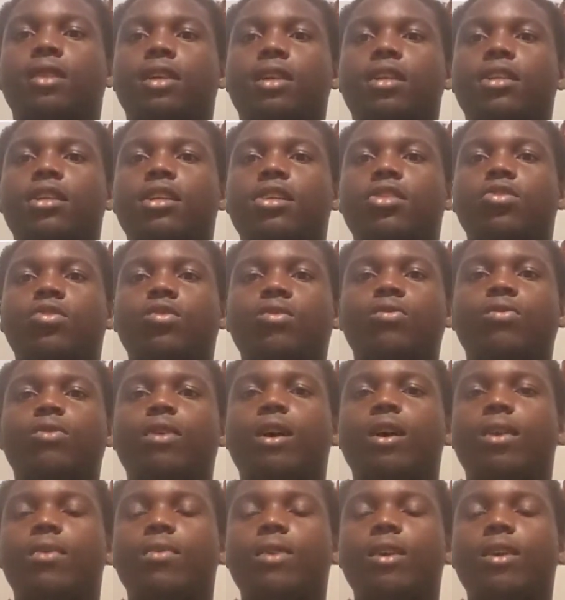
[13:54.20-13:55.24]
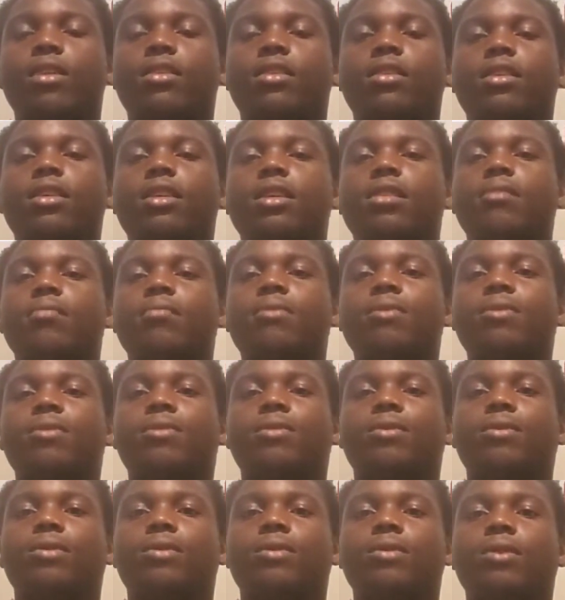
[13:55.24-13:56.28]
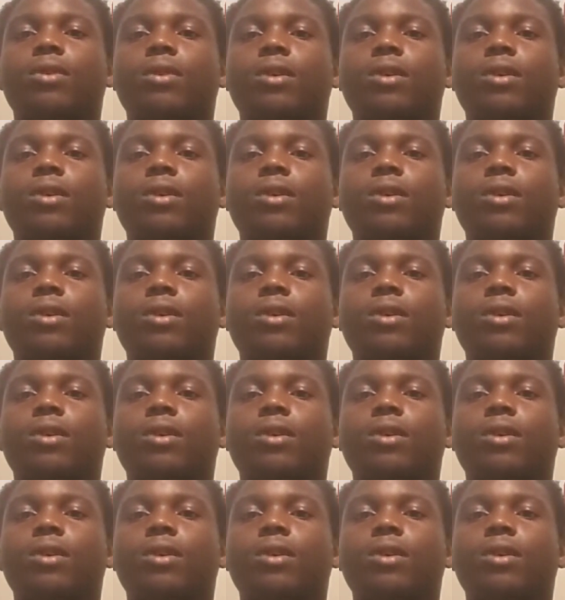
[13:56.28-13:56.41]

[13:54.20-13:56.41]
that they're too far away to eat a missile.